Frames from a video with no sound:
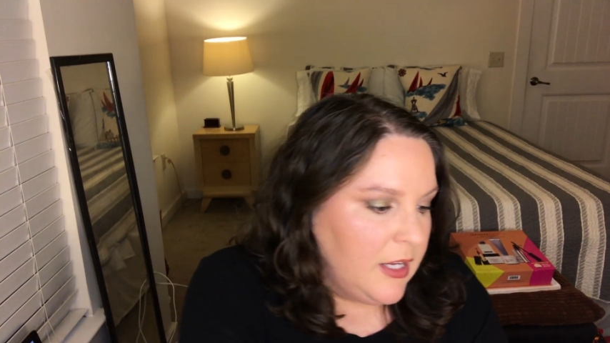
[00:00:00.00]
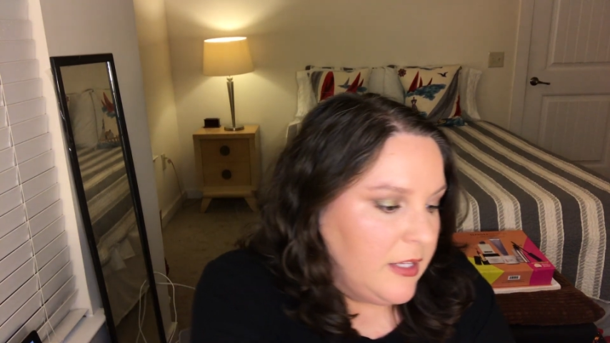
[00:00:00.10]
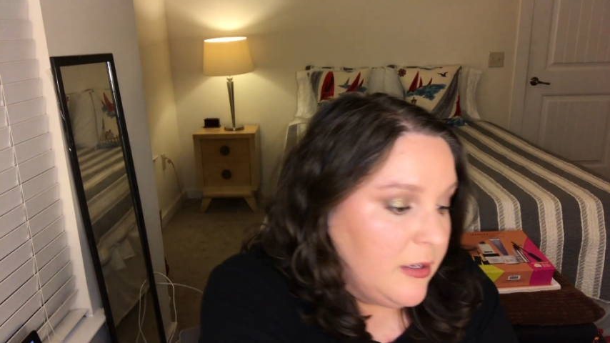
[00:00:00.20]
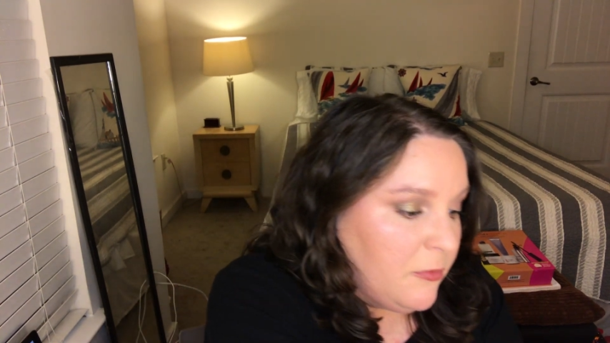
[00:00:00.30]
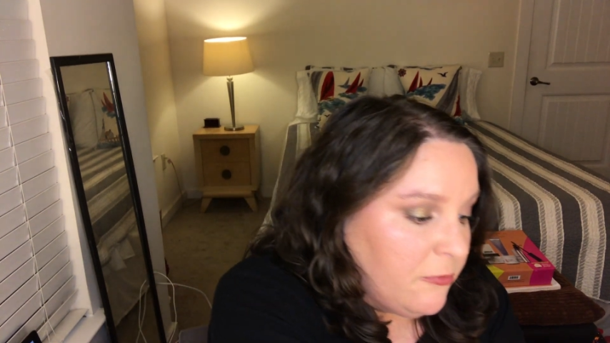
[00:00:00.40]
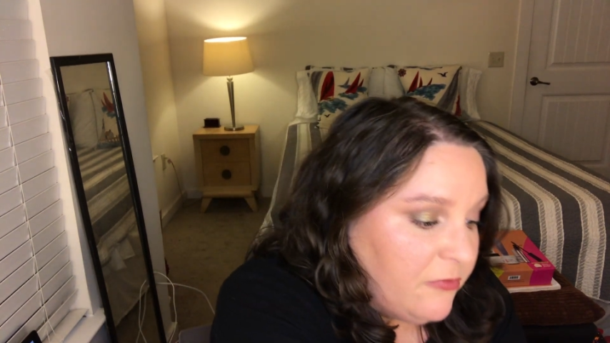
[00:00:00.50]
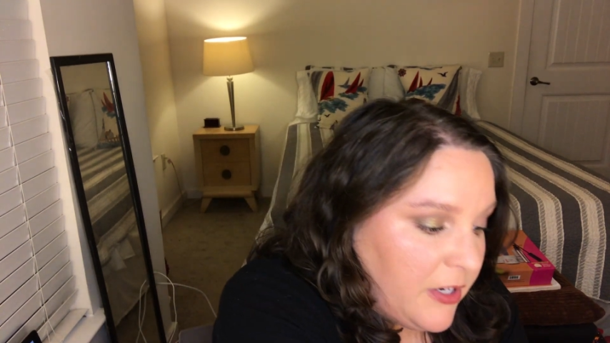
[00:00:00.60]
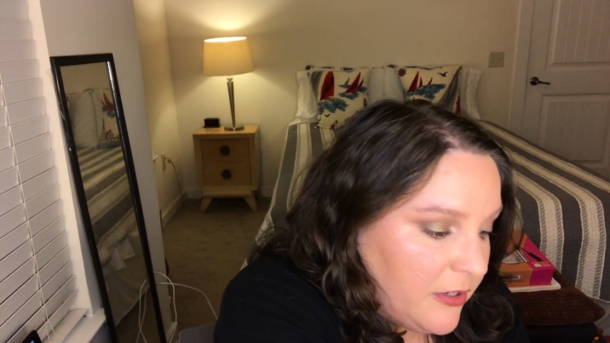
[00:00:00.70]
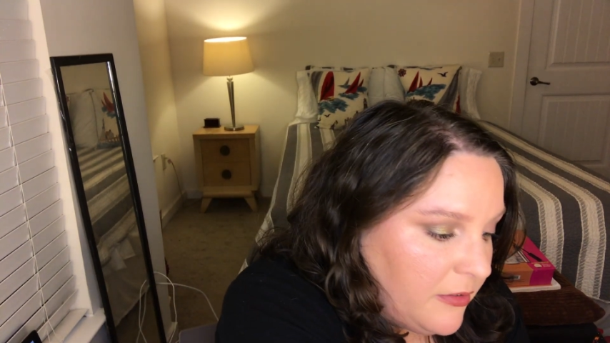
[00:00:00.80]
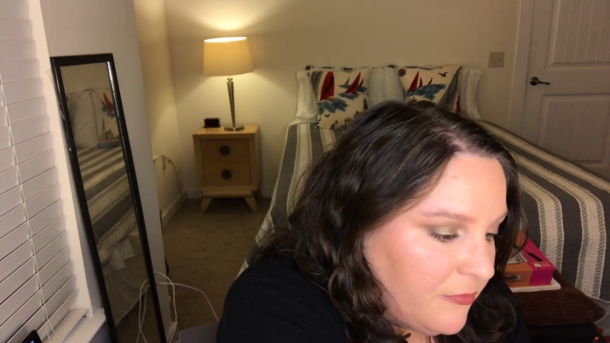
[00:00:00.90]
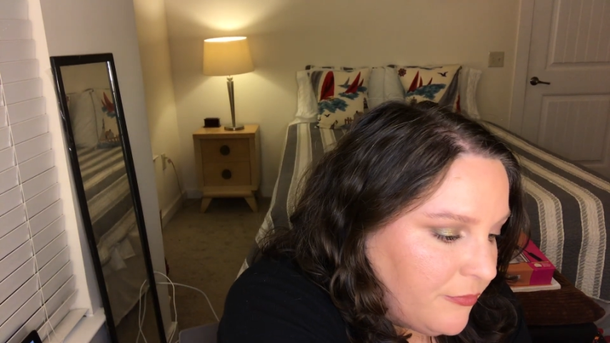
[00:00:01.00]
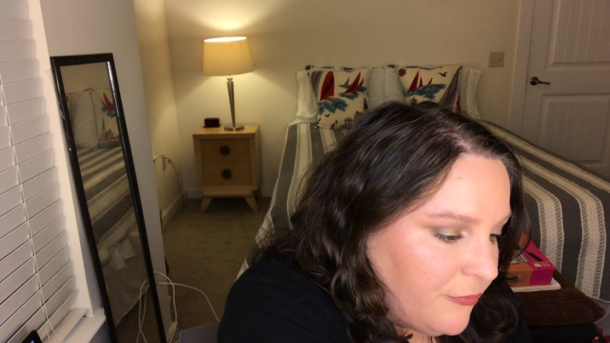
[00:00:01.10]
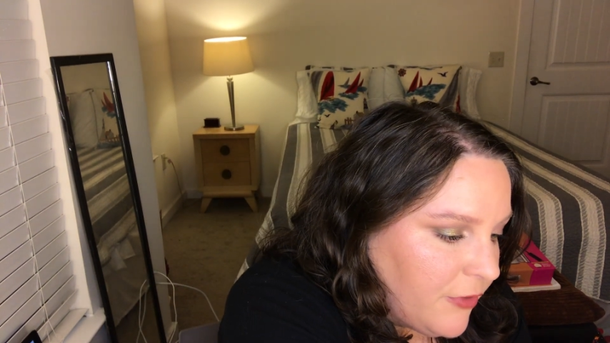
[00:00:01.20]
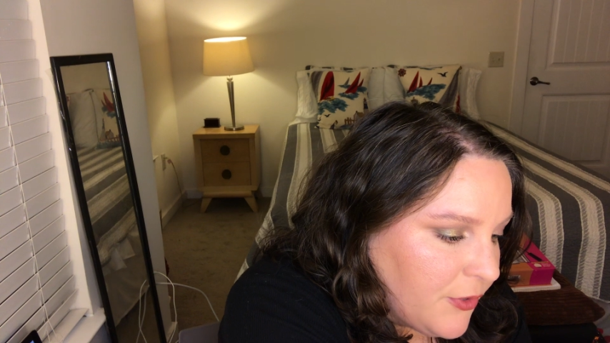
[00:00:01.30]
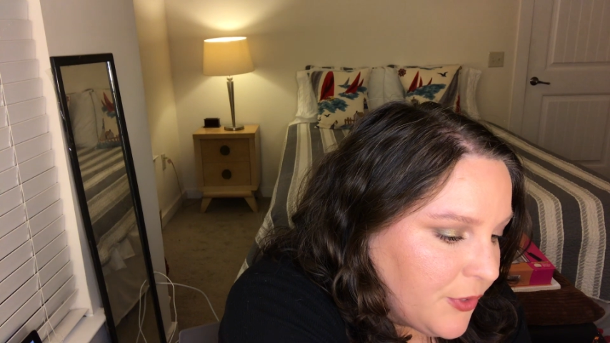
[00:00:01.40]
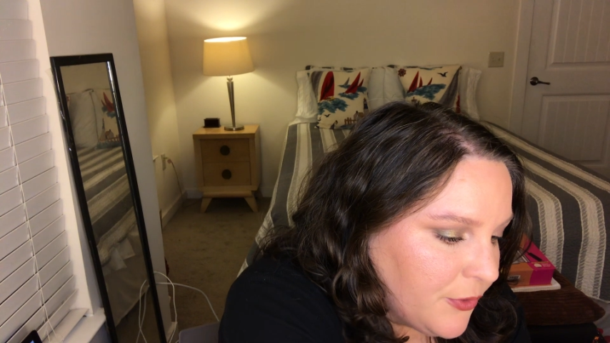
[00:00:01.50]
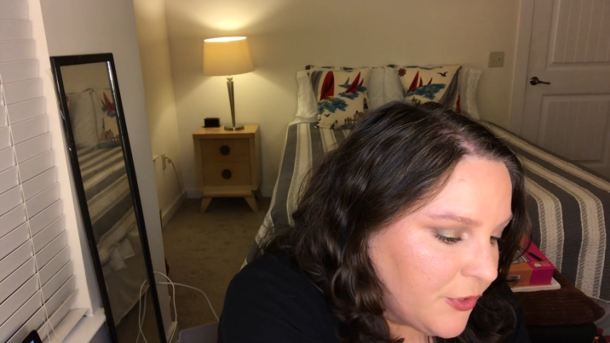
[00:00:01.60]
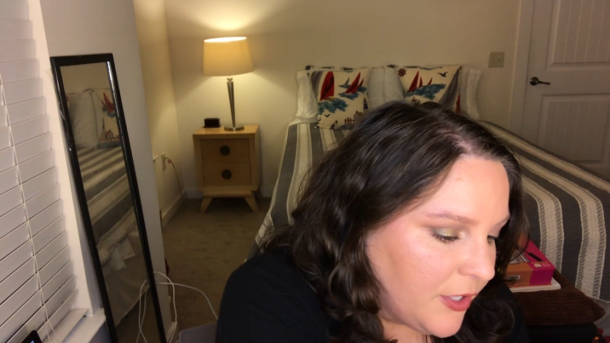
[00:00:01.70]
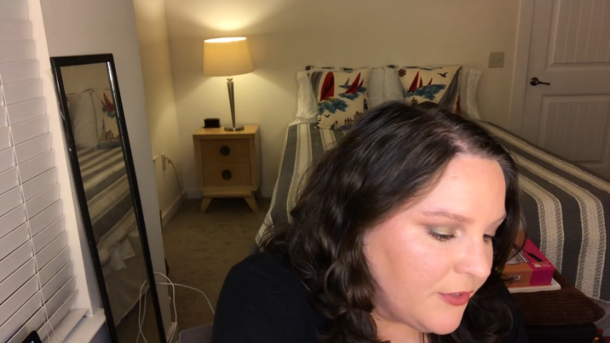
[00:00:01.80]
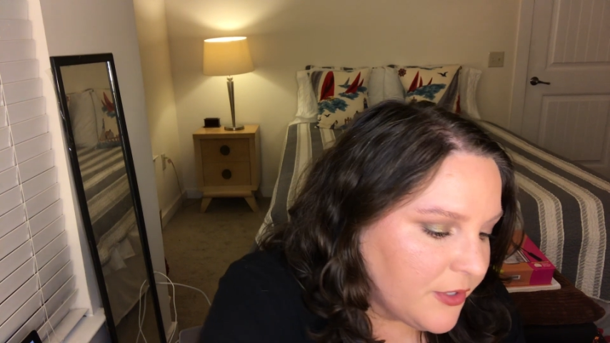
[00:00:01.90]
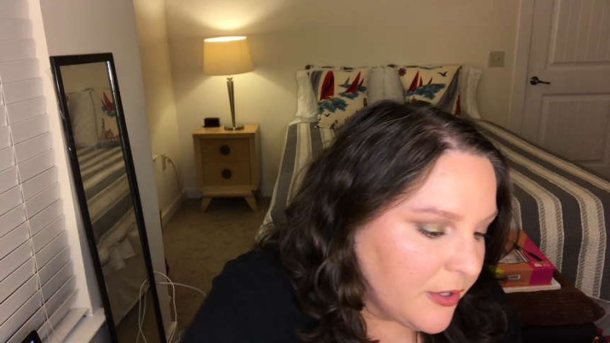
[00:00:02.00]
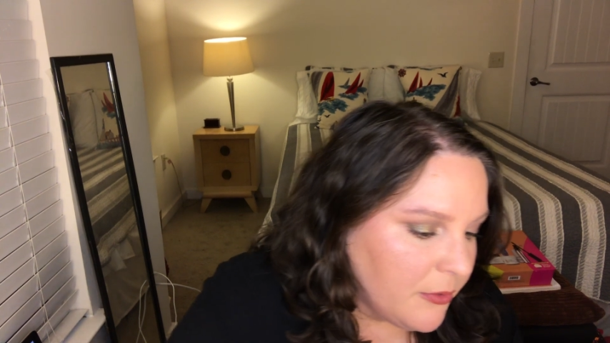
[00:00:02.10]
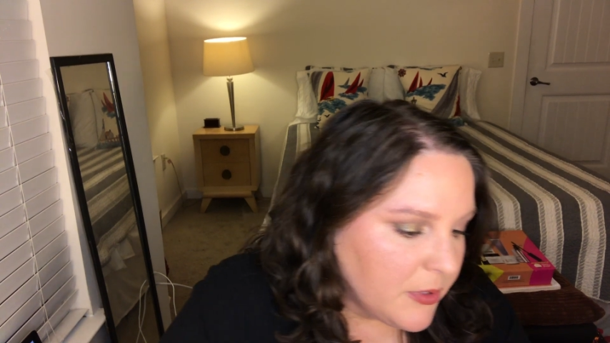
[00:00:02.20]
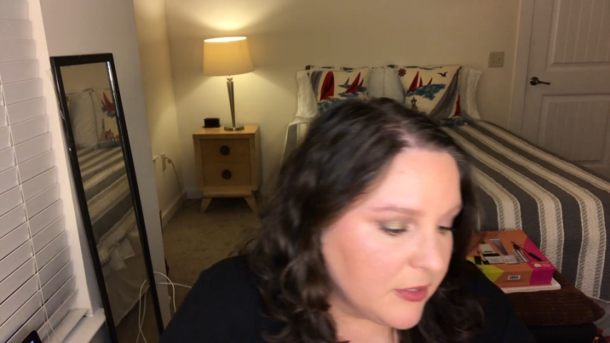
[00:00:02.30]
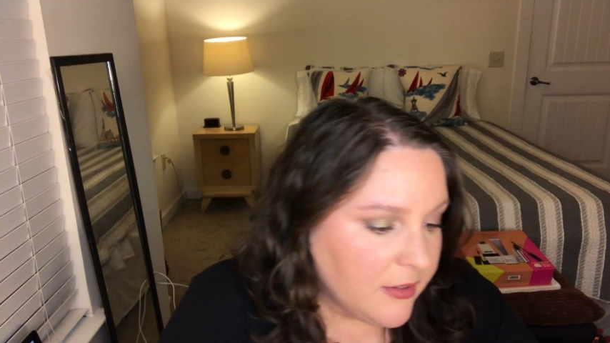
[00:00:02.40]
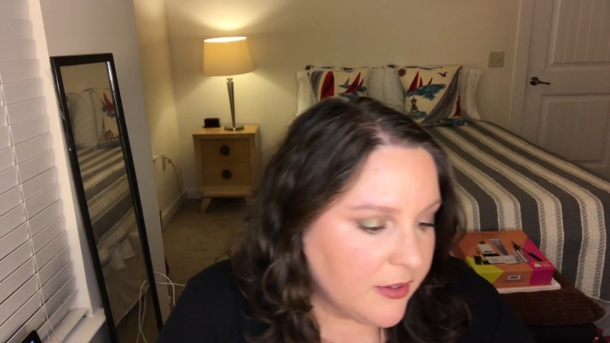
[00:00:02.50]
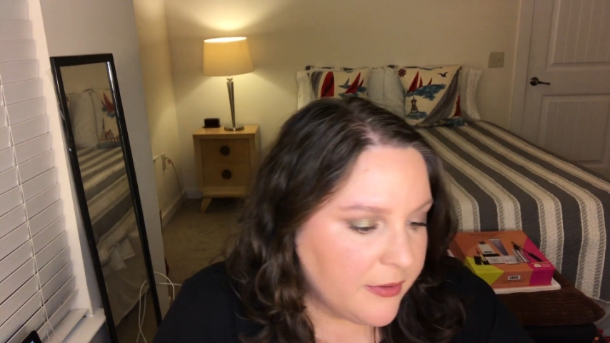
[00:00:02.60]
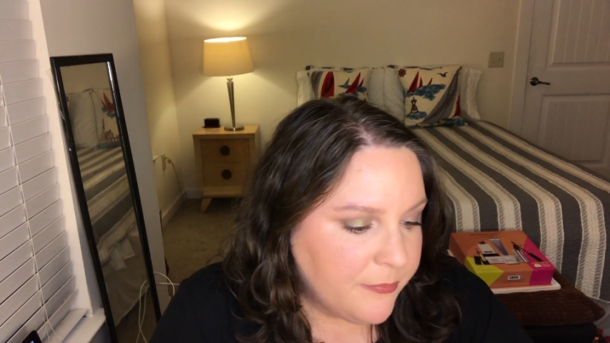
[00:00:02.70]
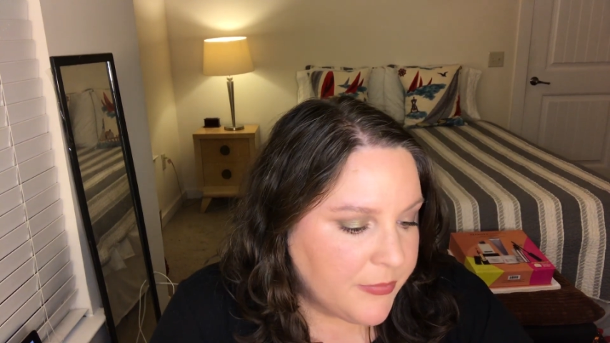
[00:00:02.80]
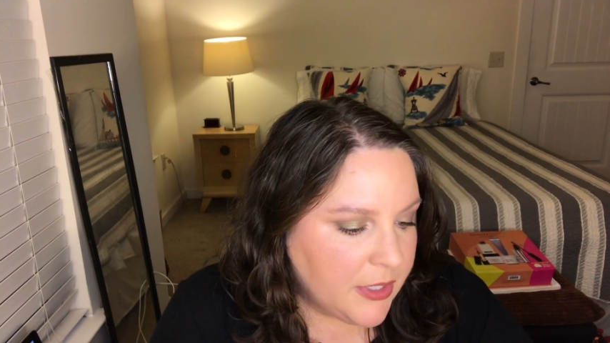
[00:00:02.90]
and they were very versatile shades that go with a lot.